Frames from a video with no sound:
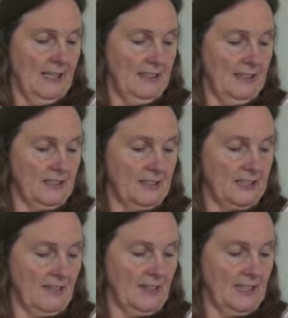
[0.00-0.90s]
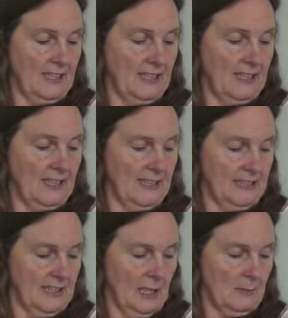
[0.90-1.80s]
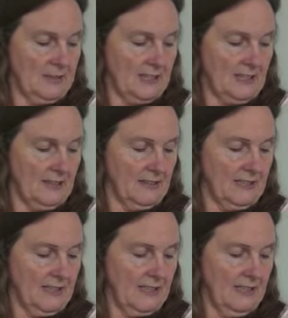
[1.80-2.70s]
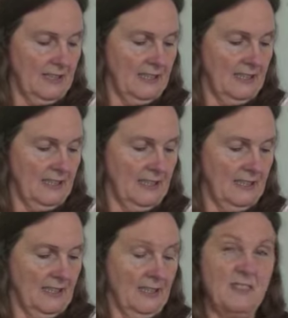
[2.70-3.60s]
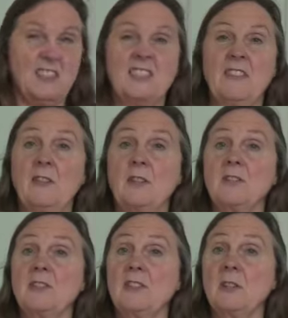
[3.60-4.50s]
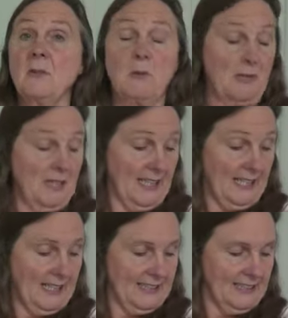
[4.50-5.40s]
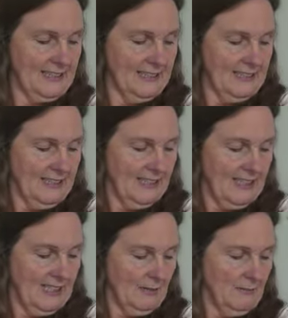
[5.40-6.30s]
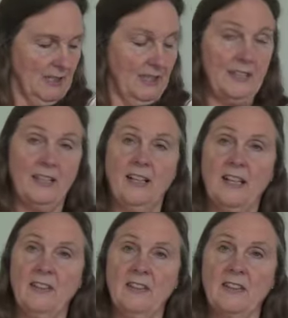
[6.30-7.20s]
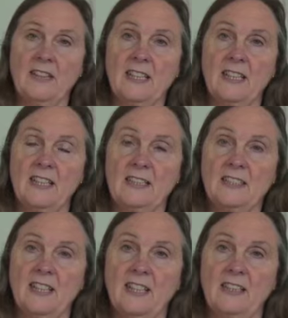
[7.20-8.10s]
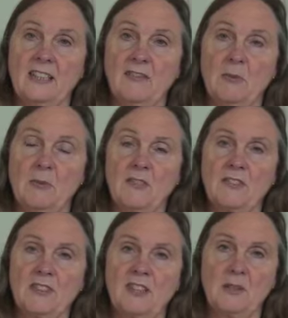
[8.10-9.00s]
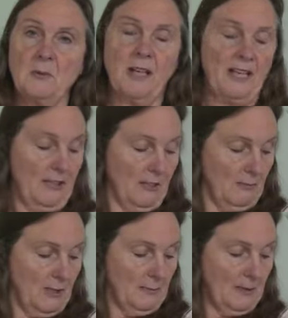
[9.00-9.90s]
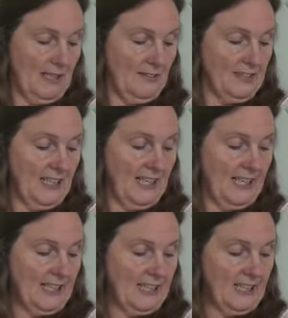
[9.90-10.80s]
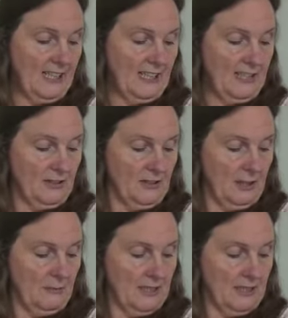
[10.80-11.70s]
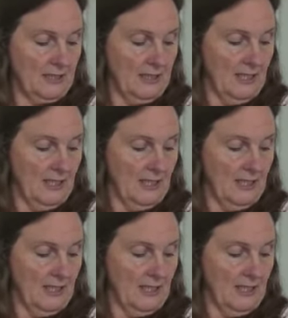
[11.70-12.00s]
and then just give the needle a little tap as it goes in, which is difficult to do with one hand. And then either the needle is turned and removed straight away, or it might be left to hang in an early treatment.